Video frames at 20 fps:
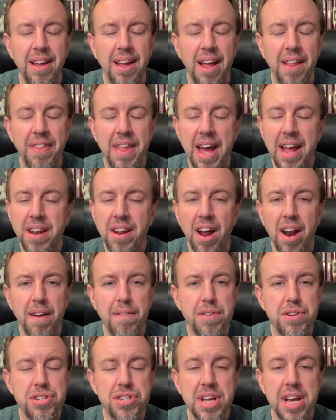and that not of
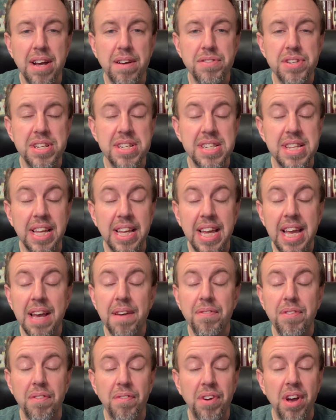ourselves is the
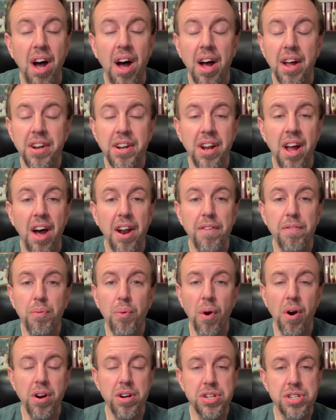gift of God, not of
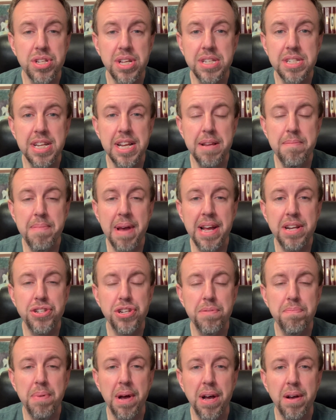works, lest any man
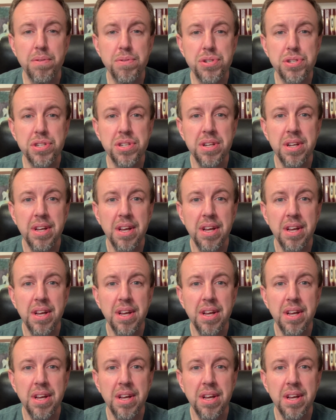should boast.